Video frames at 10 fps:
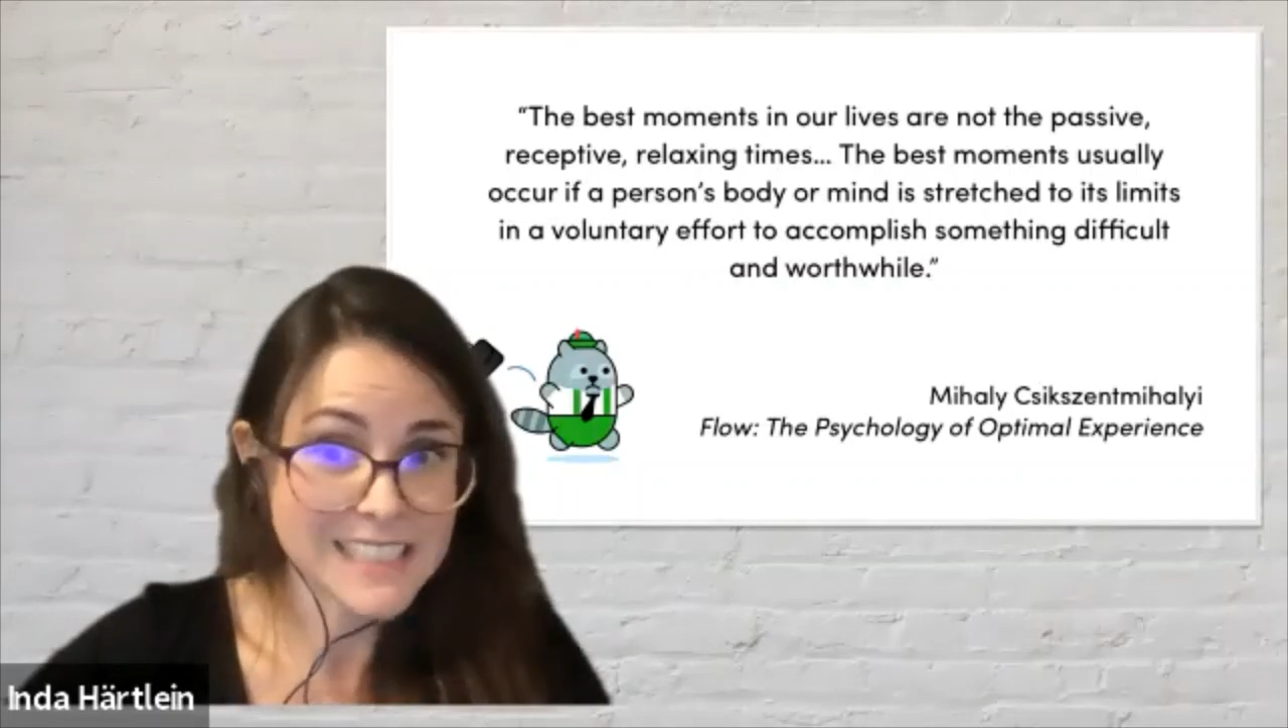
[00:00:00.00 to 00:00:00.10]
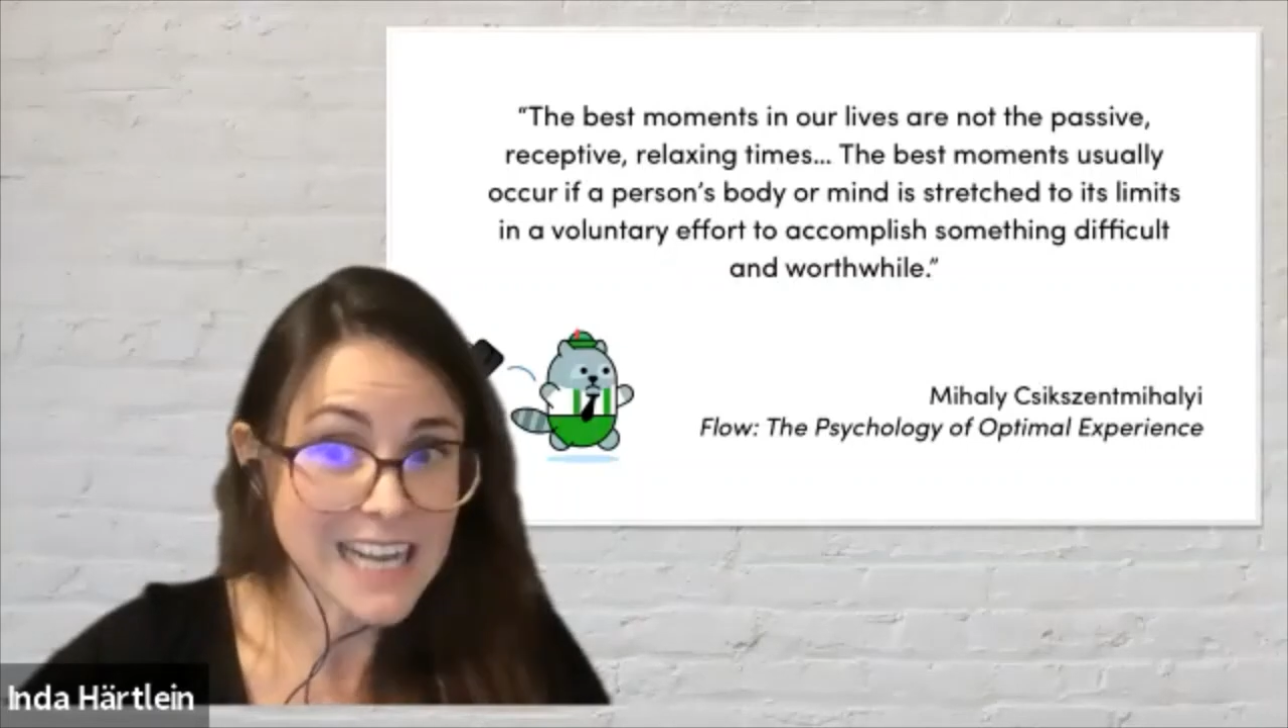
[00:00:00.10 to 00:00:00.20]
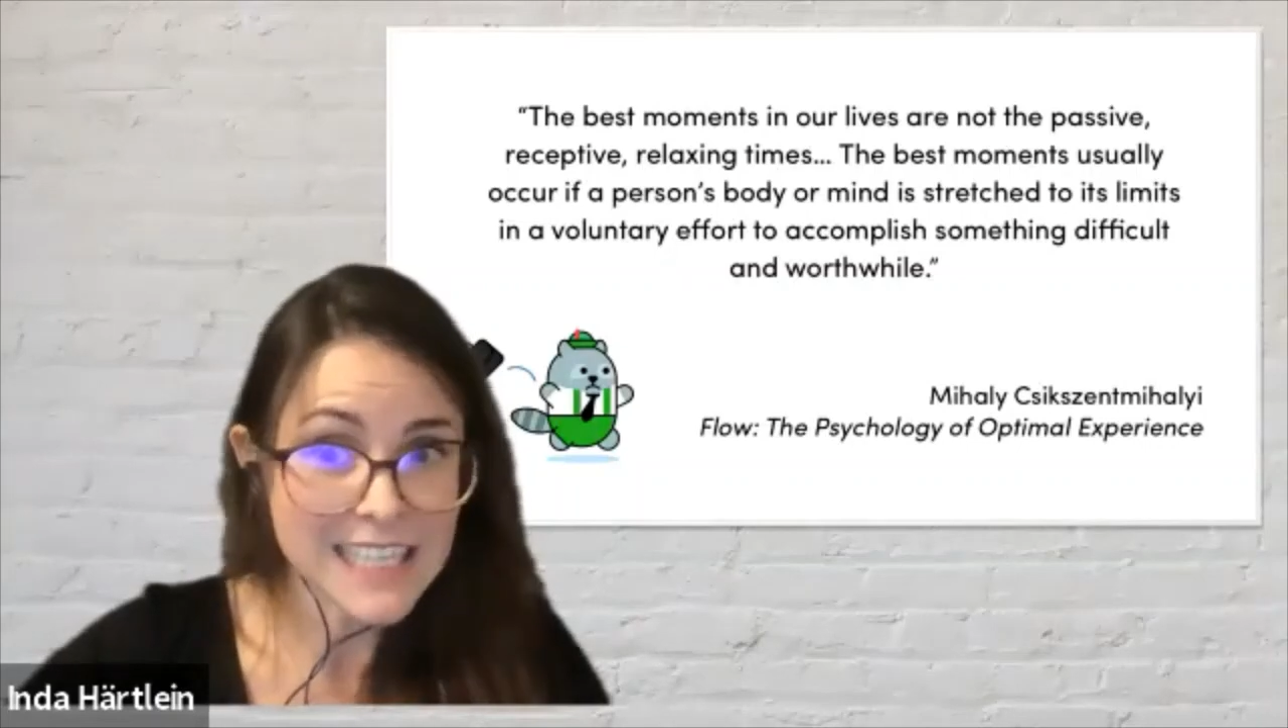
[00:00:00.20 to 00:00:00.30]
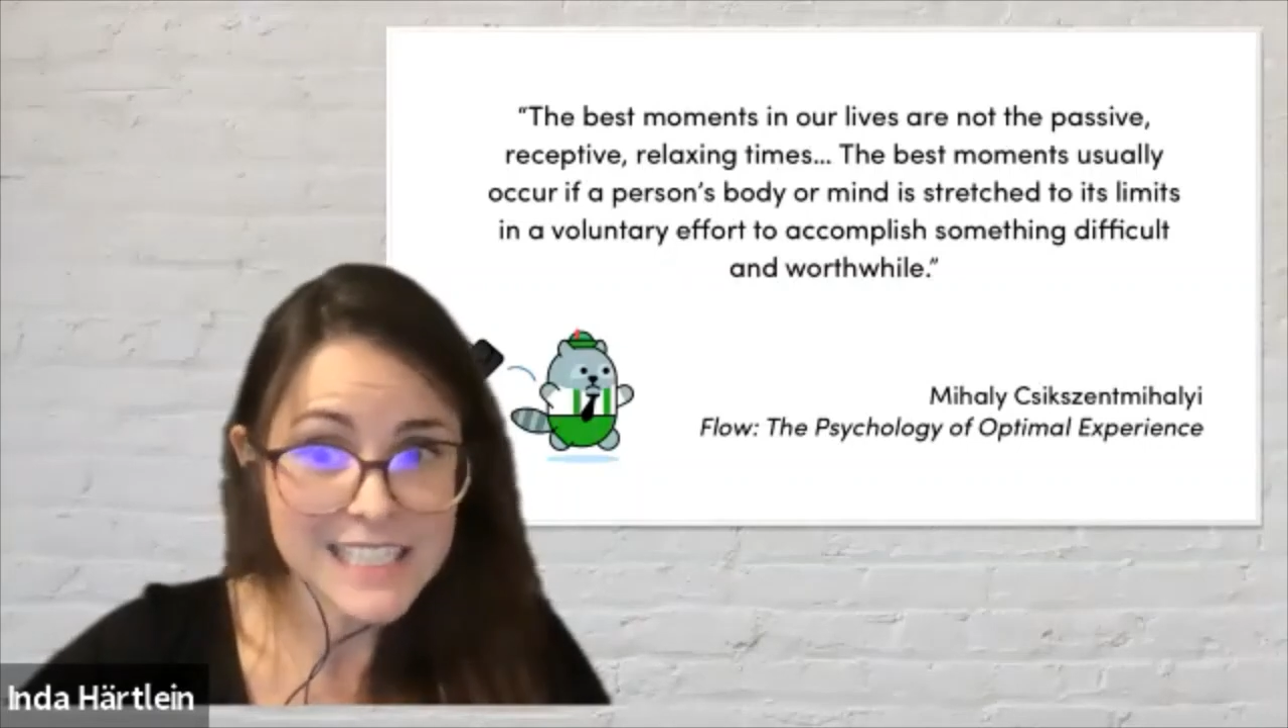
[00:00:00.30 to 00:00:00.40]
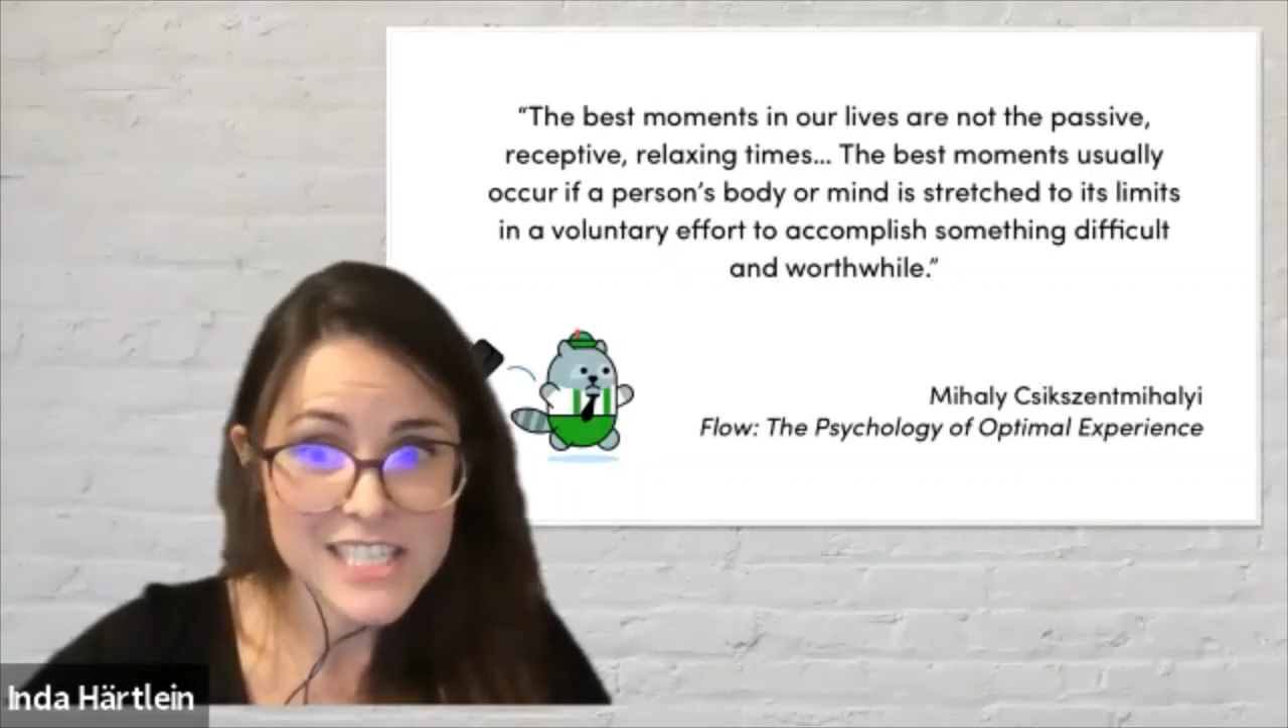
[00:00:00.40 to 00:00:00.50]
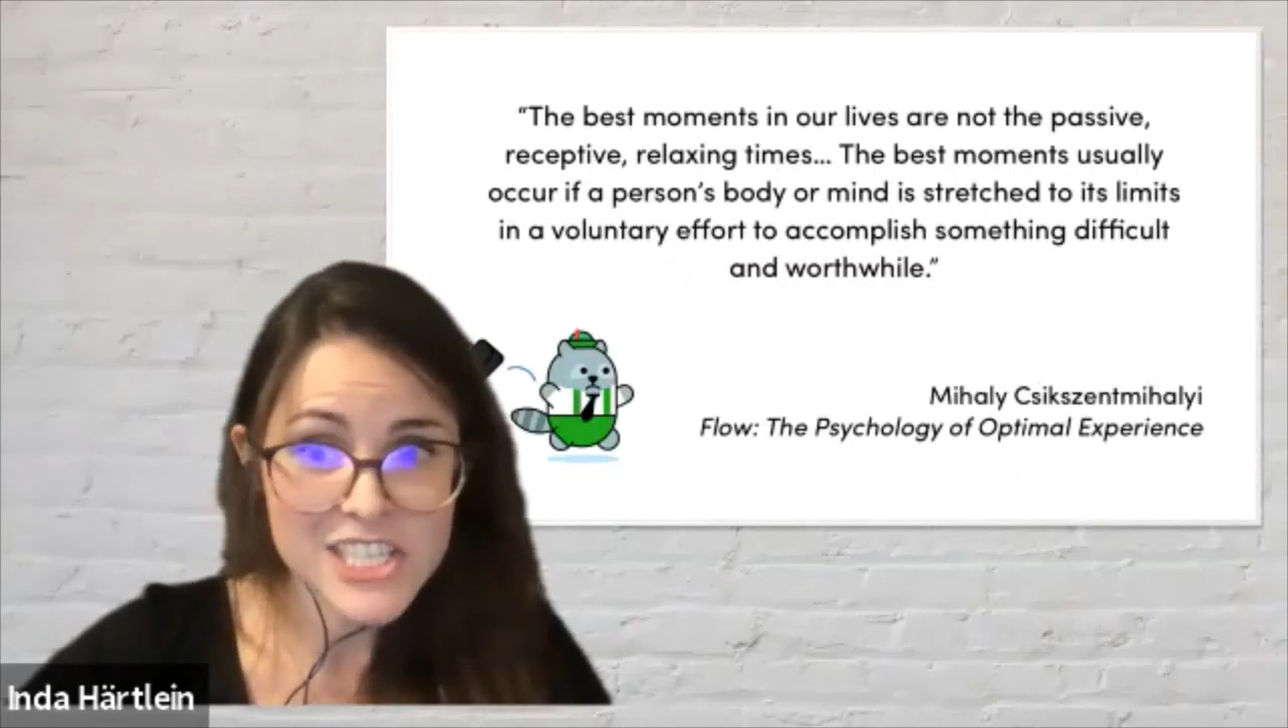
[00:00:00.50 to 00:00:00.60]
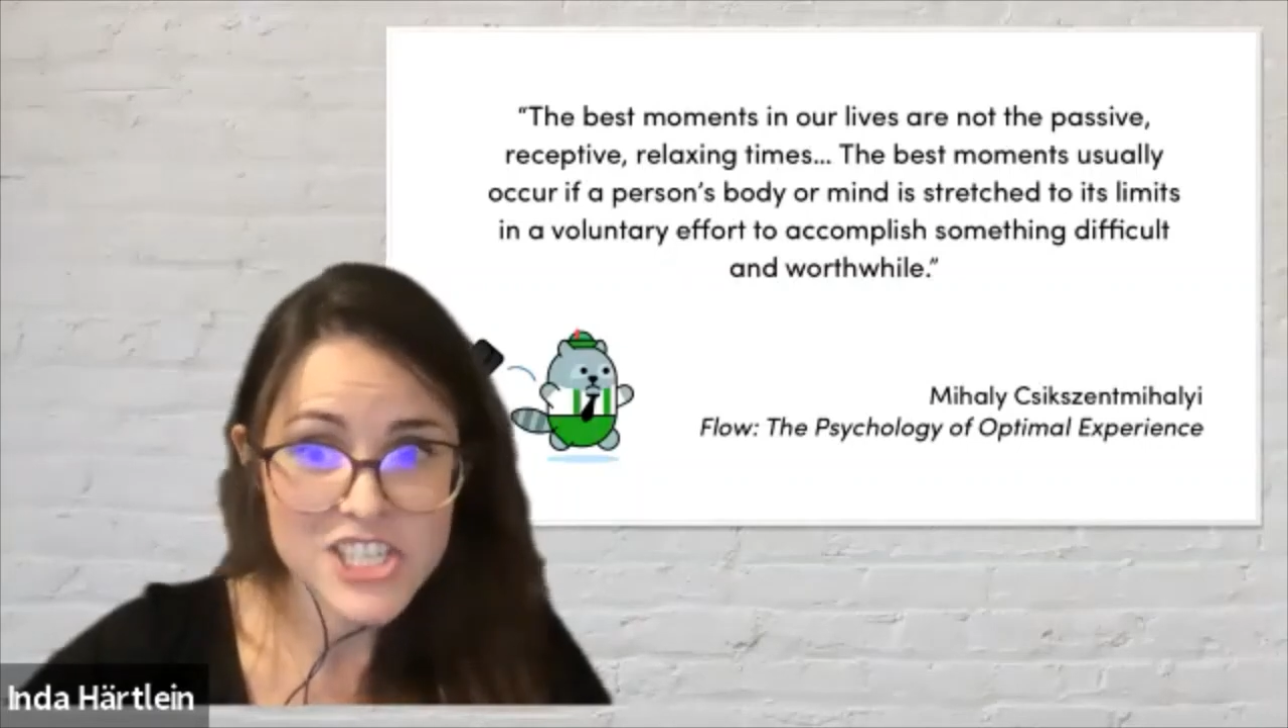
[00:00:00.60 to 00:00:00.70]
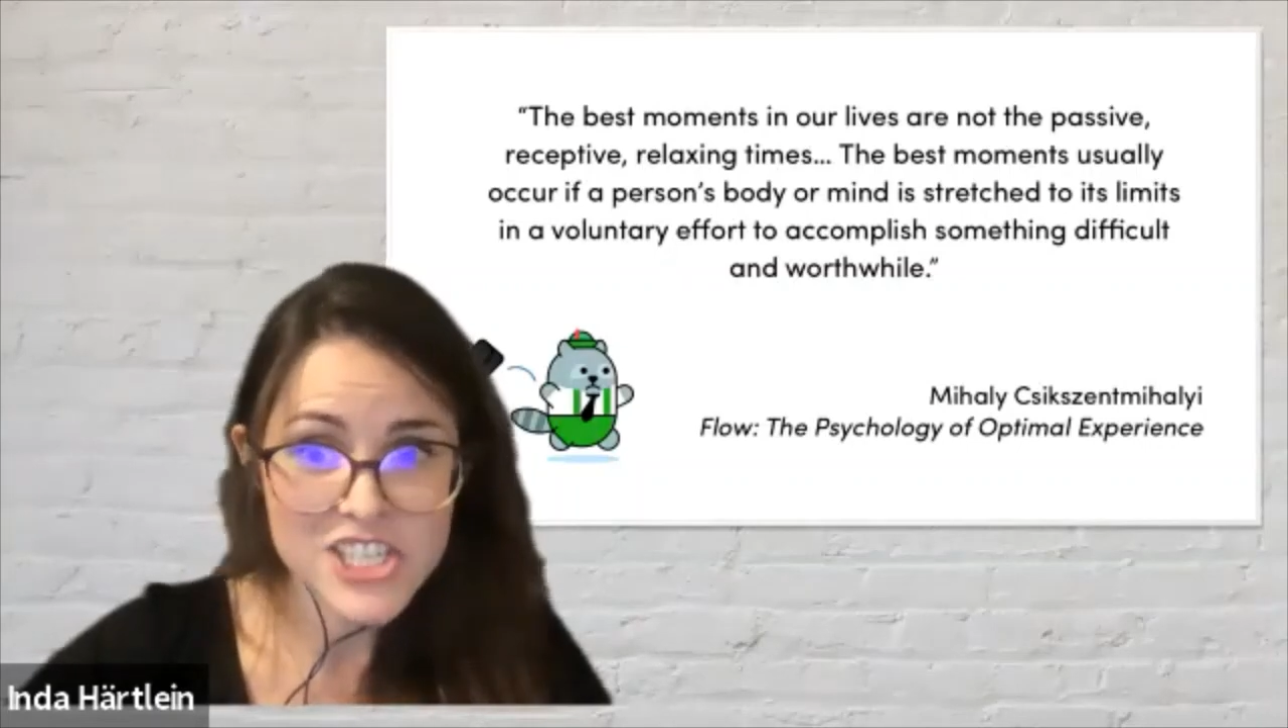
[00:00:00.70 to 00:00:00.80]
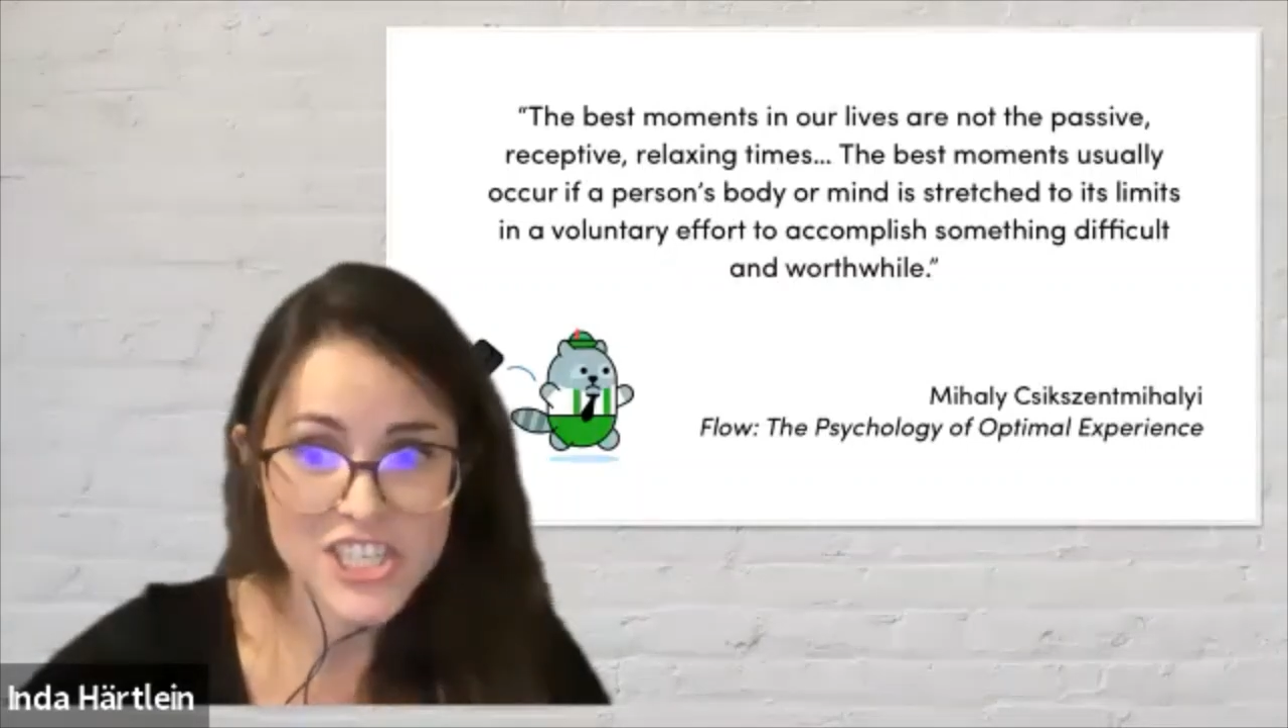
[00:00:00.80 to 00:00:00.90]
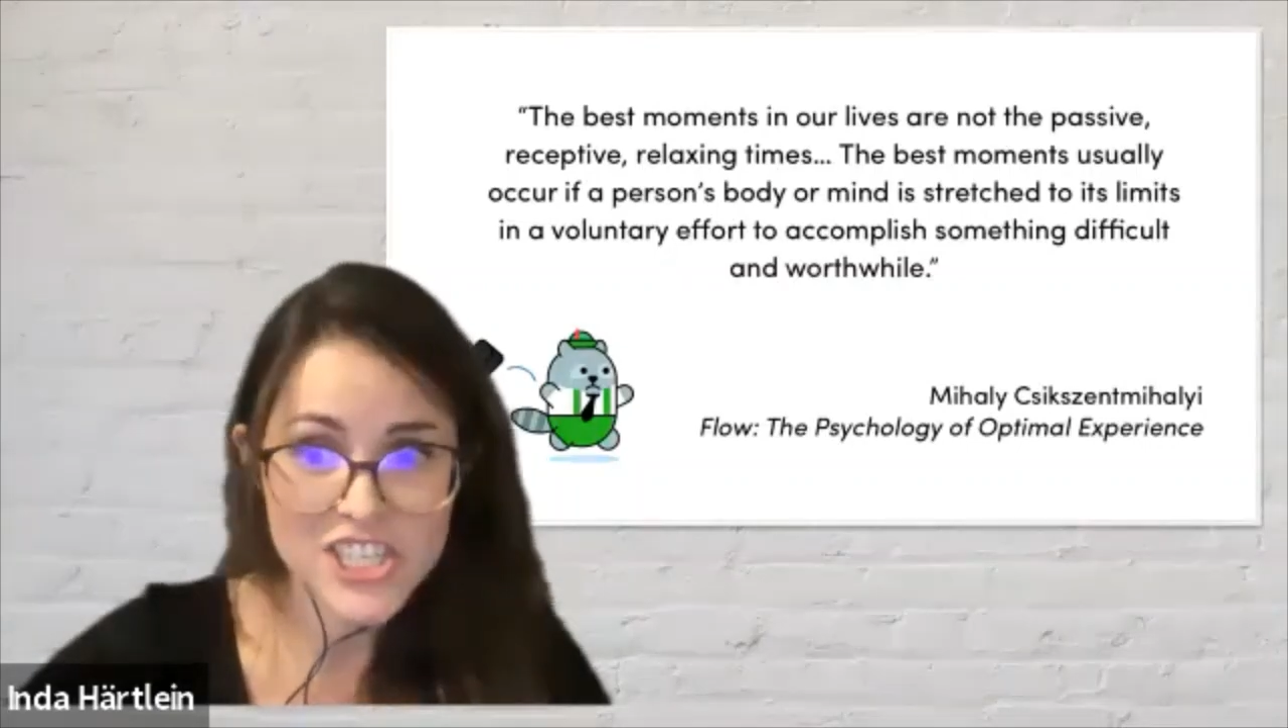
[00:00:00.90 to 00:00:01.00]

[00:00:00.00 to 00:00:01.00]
Mihaly